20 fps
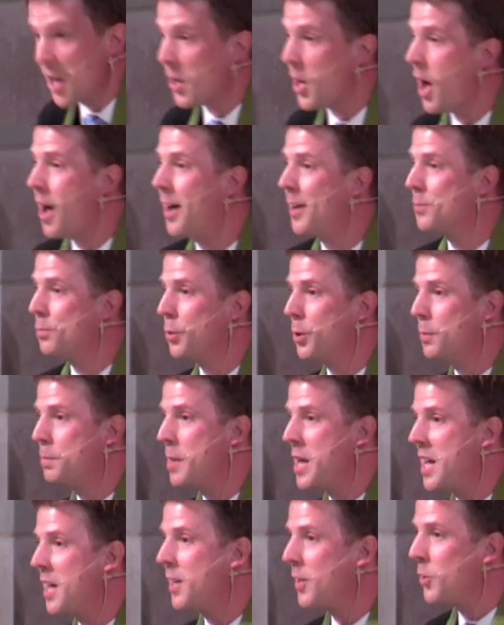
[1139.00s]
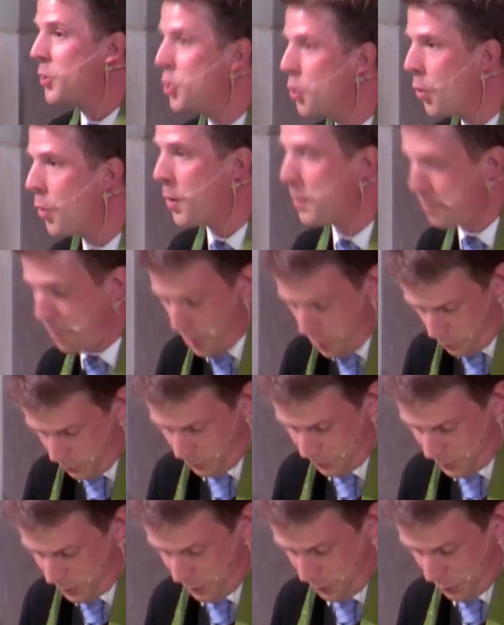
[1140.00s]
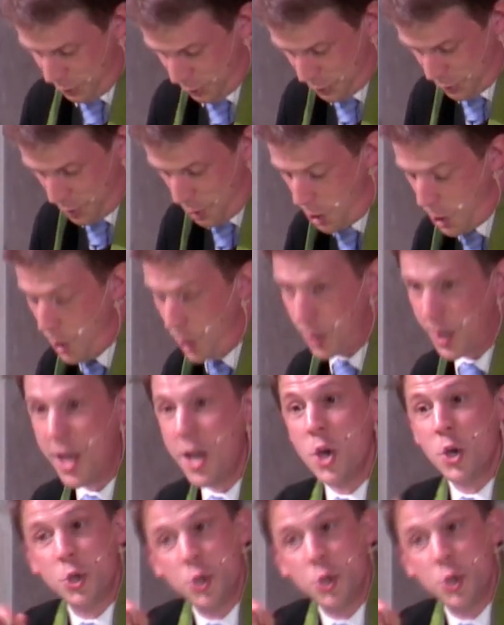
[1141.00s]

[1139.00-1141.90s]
God will make your bones strong.